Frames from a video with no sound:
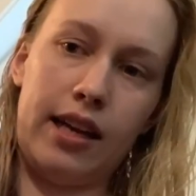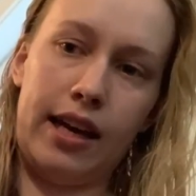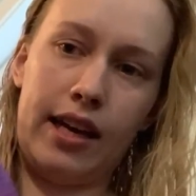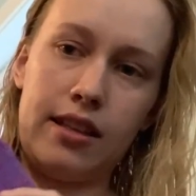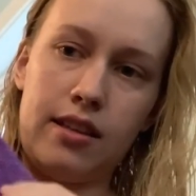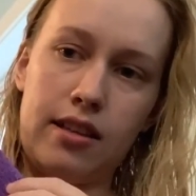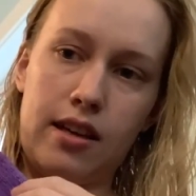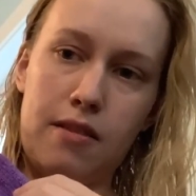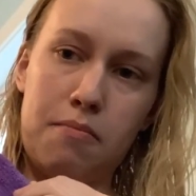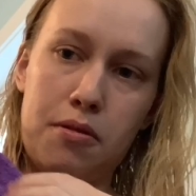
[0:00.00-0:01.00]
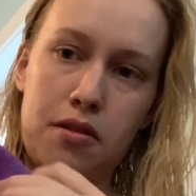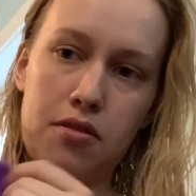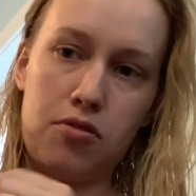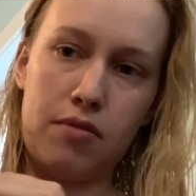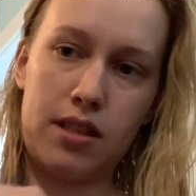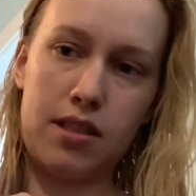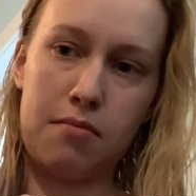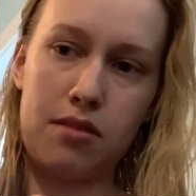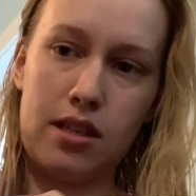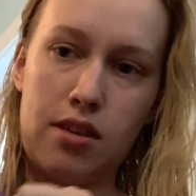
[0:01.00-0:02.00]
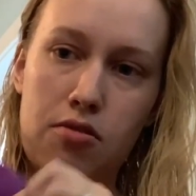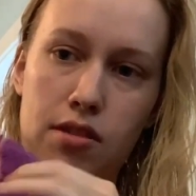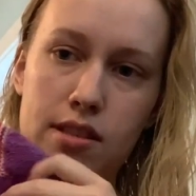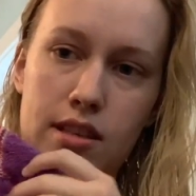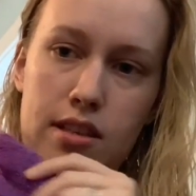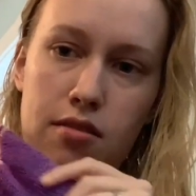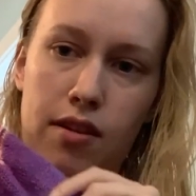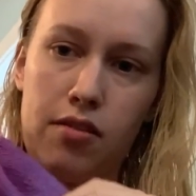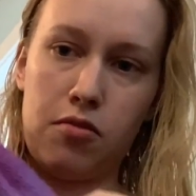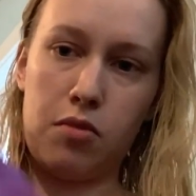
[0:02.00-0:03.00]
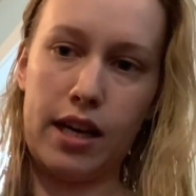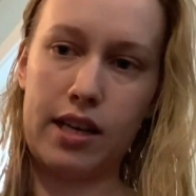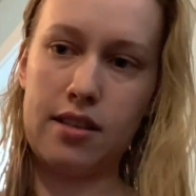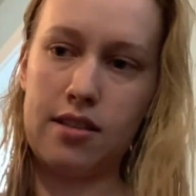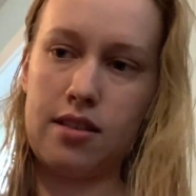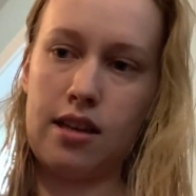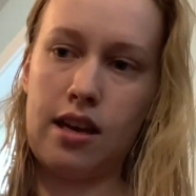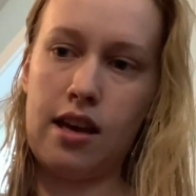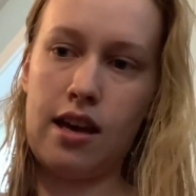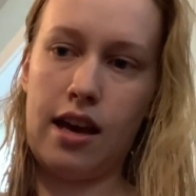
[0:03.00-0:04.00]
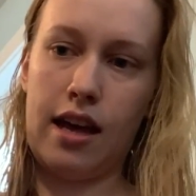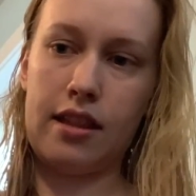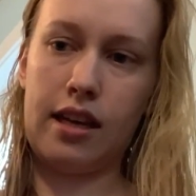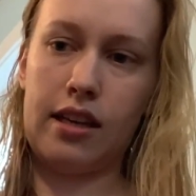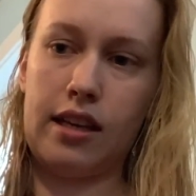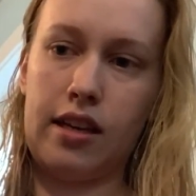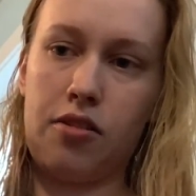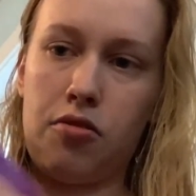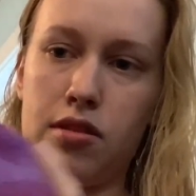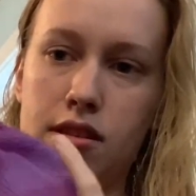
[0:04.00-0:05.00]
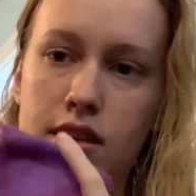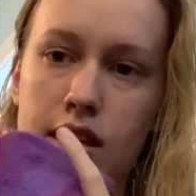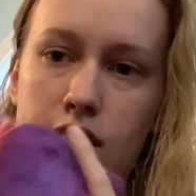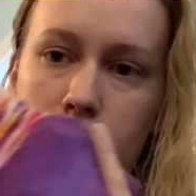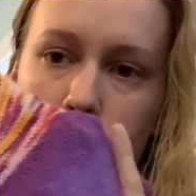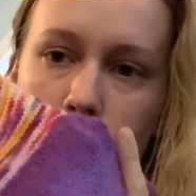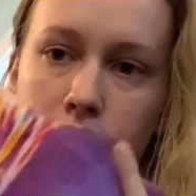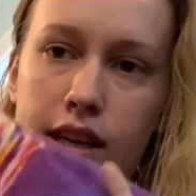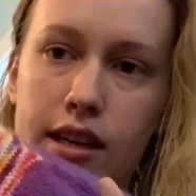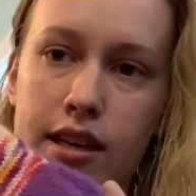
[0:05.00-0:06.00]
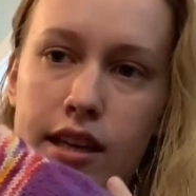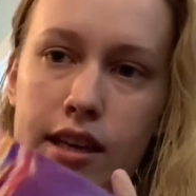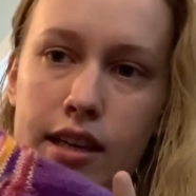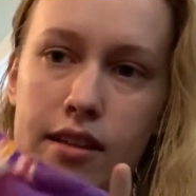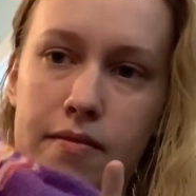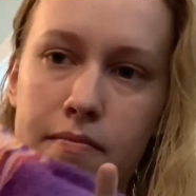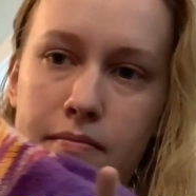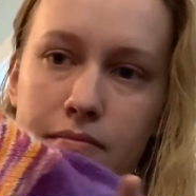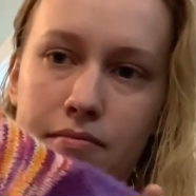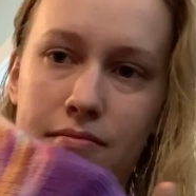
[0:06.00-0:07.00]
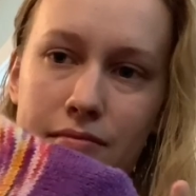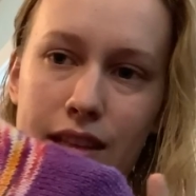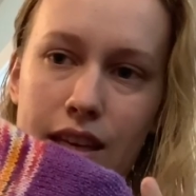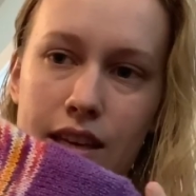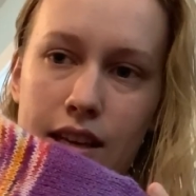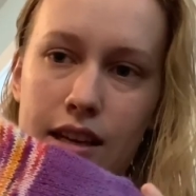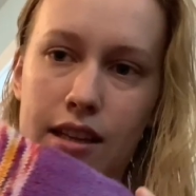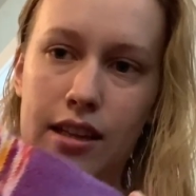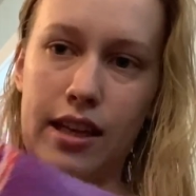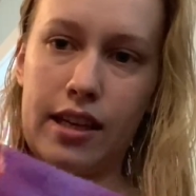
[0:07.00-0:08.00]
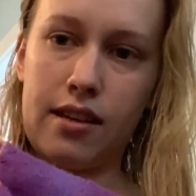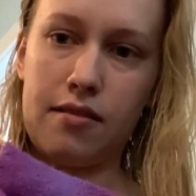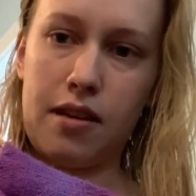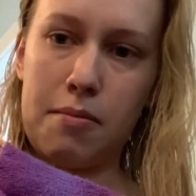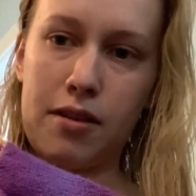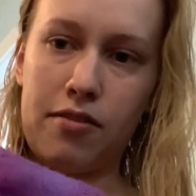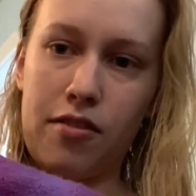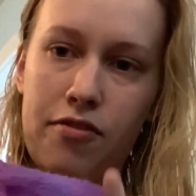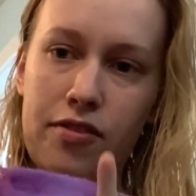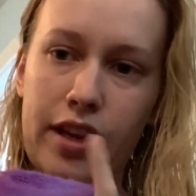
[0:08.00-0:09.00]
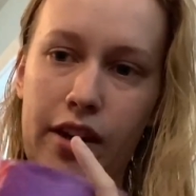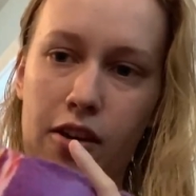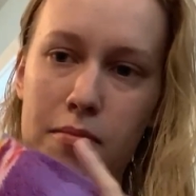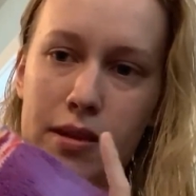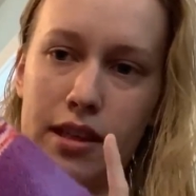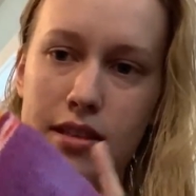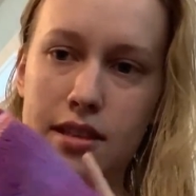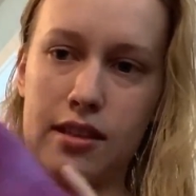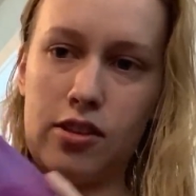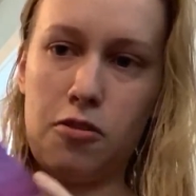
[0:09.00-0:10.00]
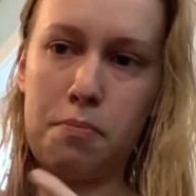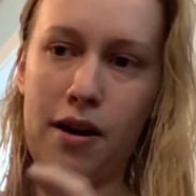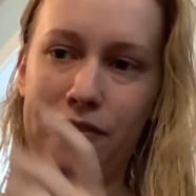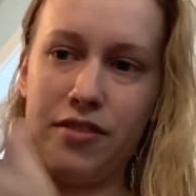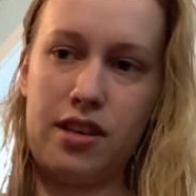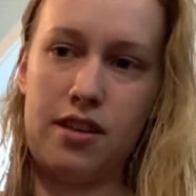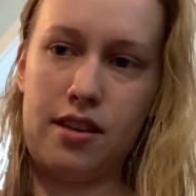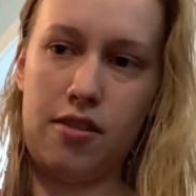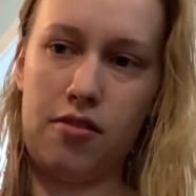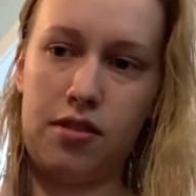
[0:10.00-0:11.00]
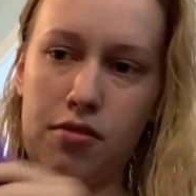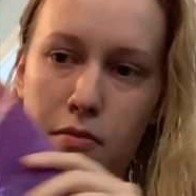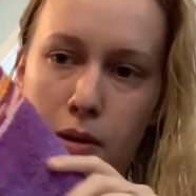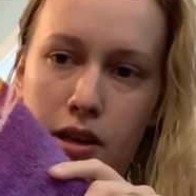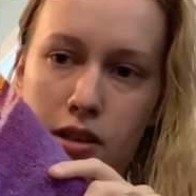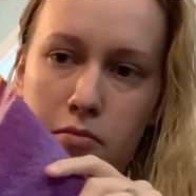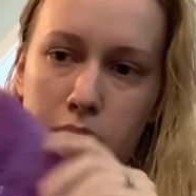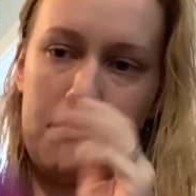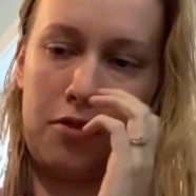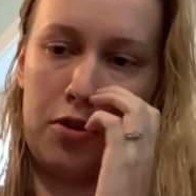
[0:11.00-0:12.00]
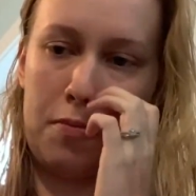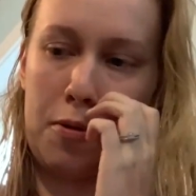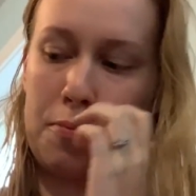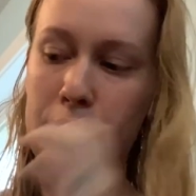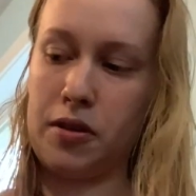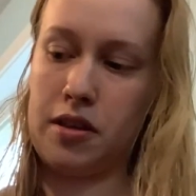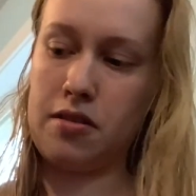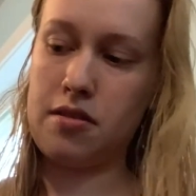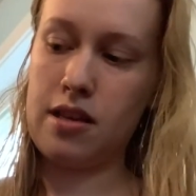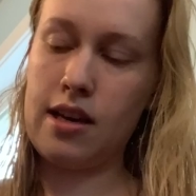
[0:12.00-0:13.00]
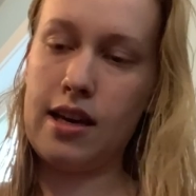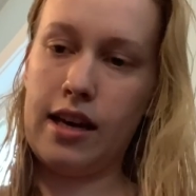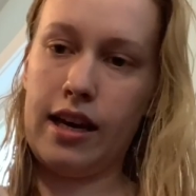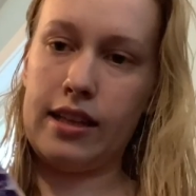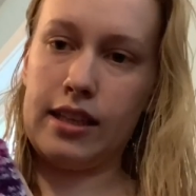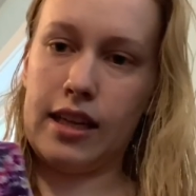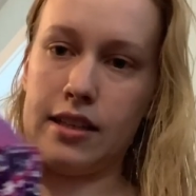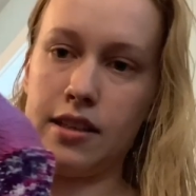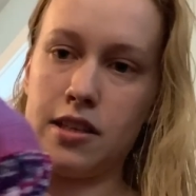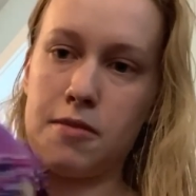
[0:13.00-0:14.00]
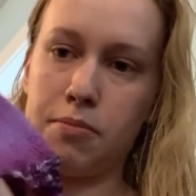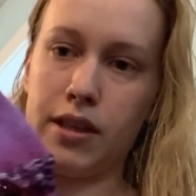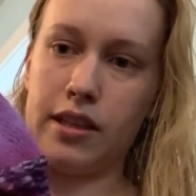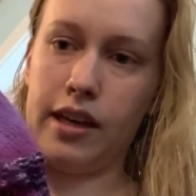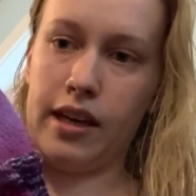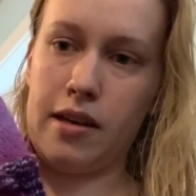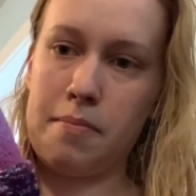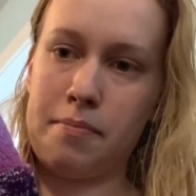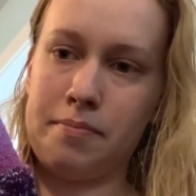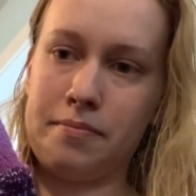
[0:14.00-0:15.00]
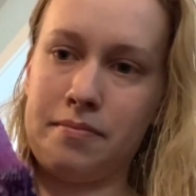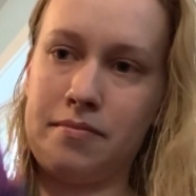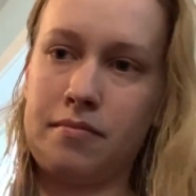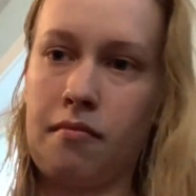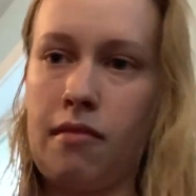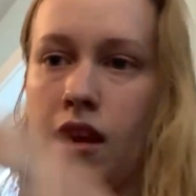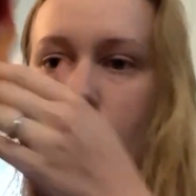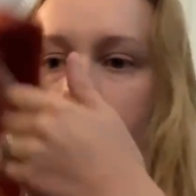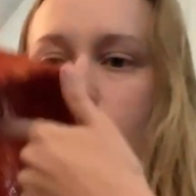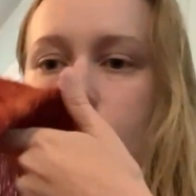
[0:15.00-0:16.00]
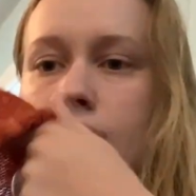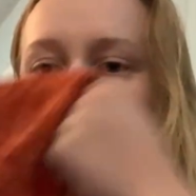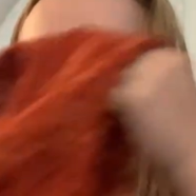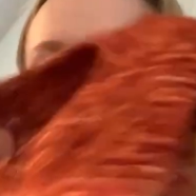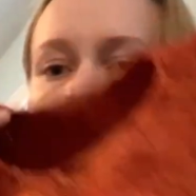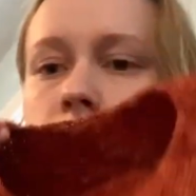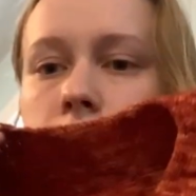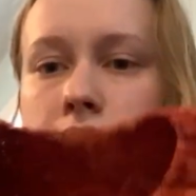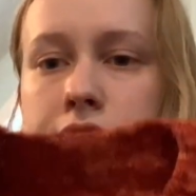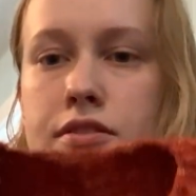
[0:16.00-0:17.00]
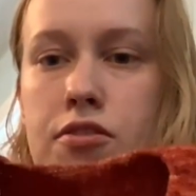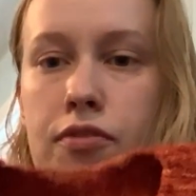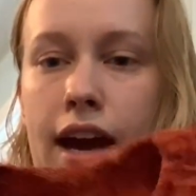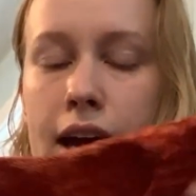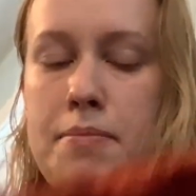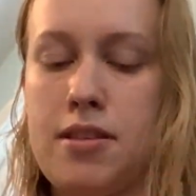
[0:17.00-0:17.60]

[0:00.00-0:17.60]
I ended up doing some decreases around the waist and then increasing to try and get like a bit of a flare, but it's a little puffy here near the bottom where the purple is. And then I did a split hem. This is just a lot of scraps.